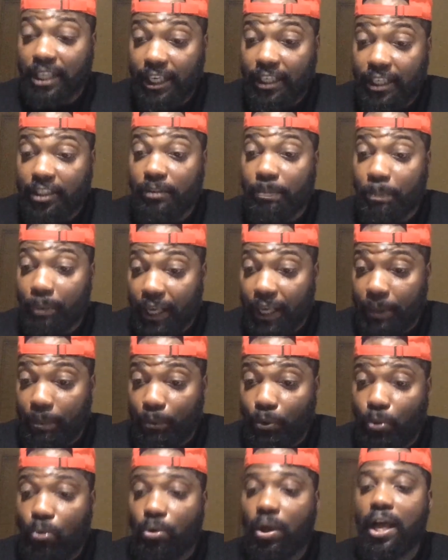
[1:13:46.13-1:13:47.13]
people
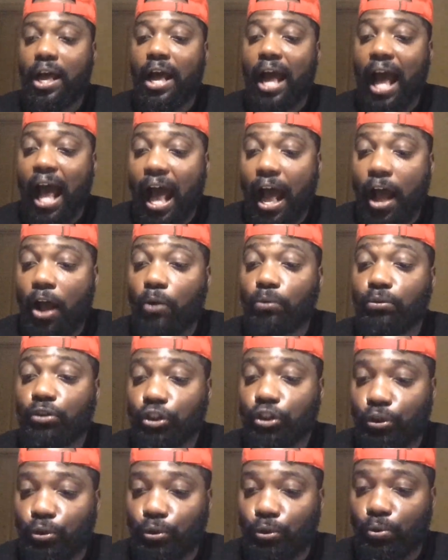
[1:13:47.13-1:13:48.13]
how
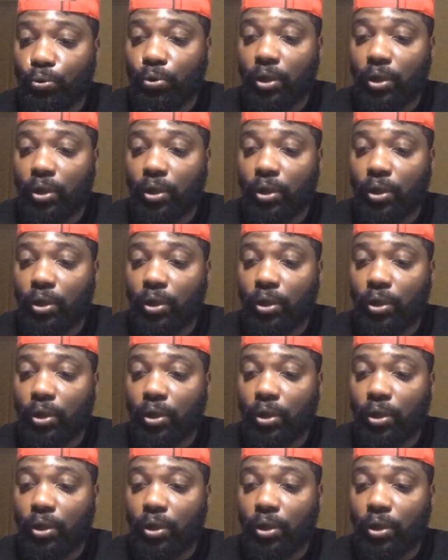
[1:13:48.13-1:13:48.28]
to